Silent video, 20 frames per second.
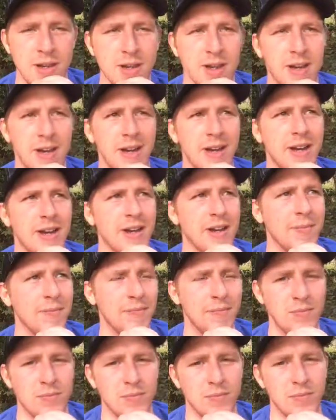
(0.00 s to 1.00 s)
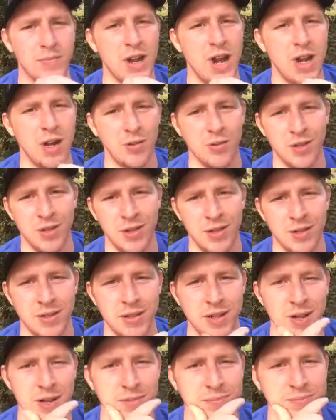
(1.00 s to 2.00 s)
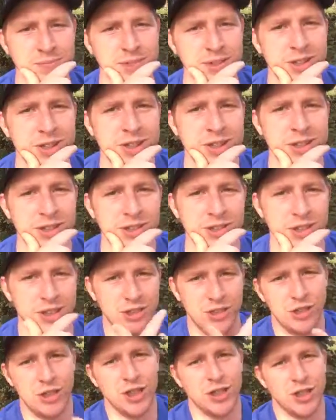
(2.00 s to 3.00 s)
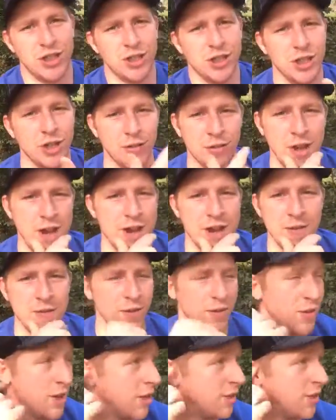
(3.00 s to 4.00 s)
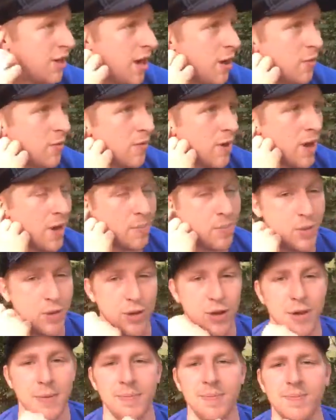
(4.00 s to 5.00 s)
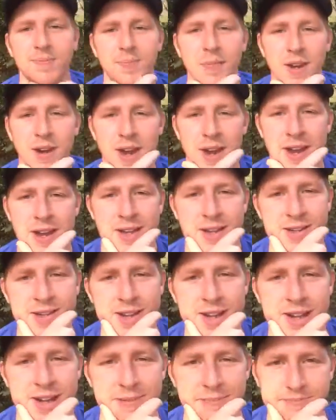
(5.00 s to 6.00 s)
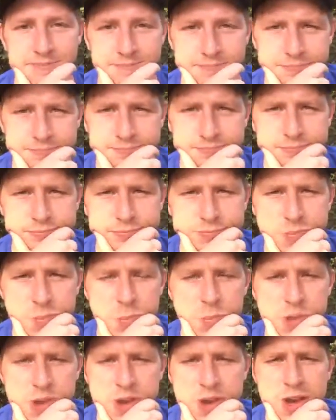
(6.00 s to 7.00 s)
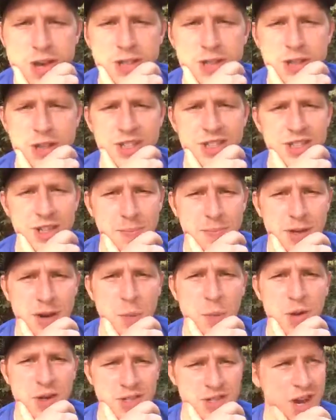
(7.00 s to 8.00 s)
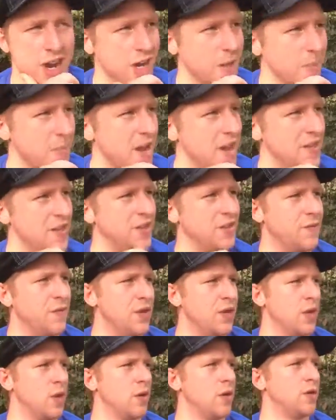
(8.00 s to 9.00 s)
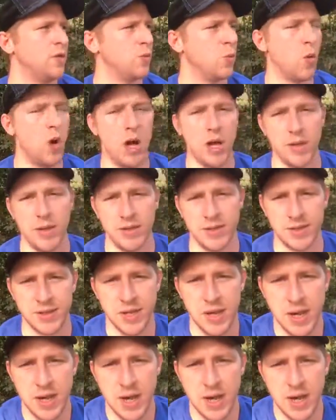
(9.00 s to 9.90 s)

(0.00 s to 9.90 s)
Not only, just in general, I never thought that I would write a book. And so that's something I want to talk about in this video as well. Is